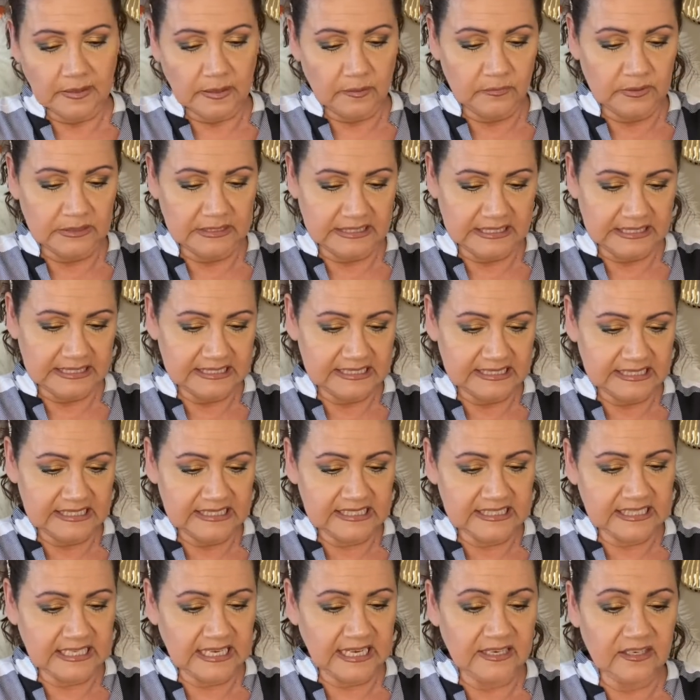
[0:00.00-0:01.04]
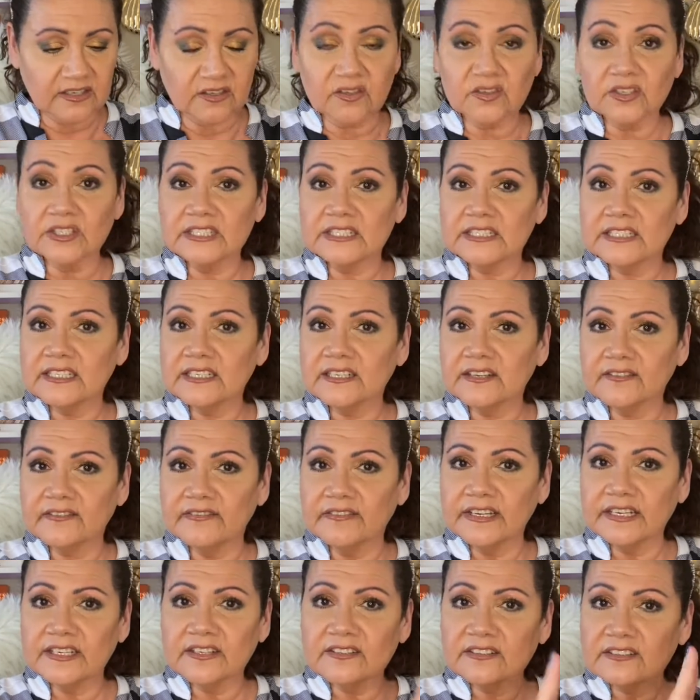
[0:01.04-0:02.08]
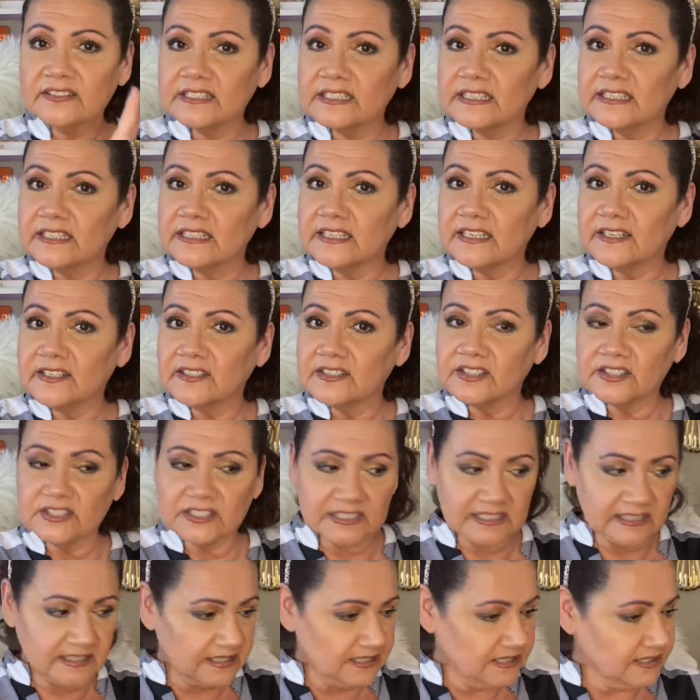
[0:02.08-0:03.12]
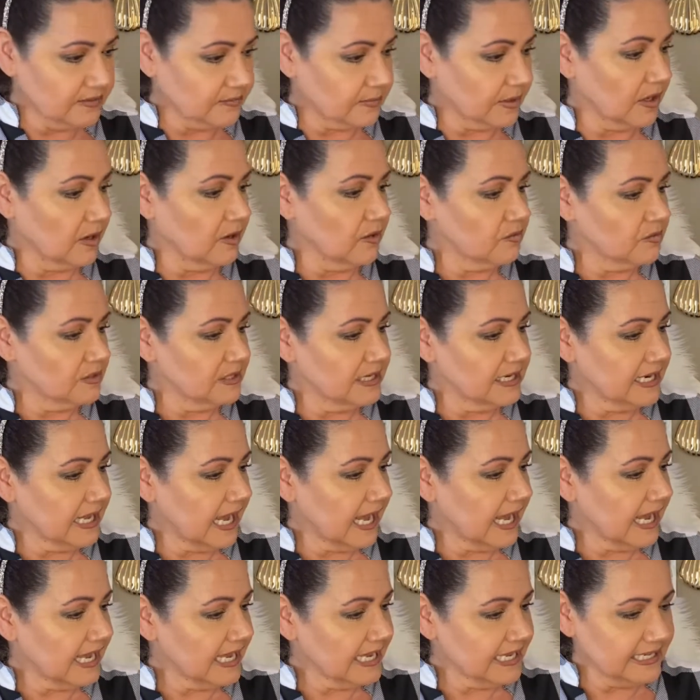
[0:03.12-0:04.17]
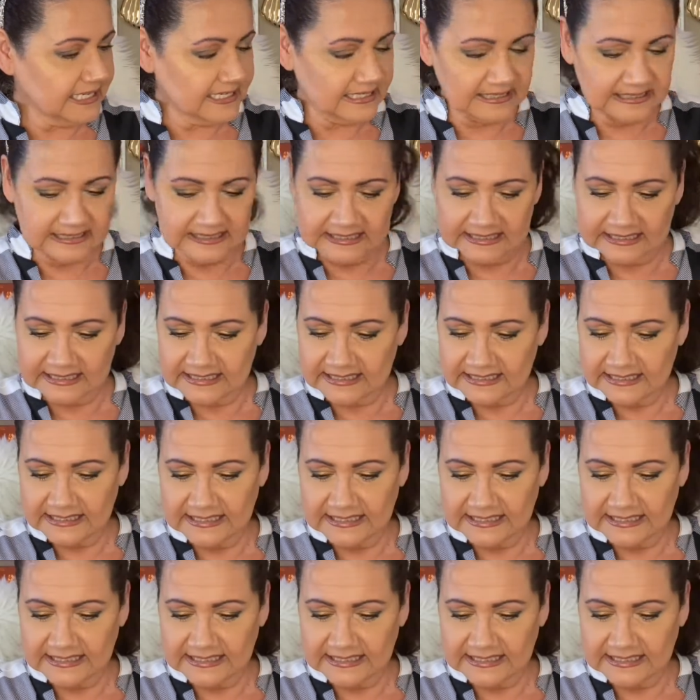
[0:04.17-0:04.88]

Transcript: But this is kind of cool. You stick your fingers in there and just clean them. Oh, nice.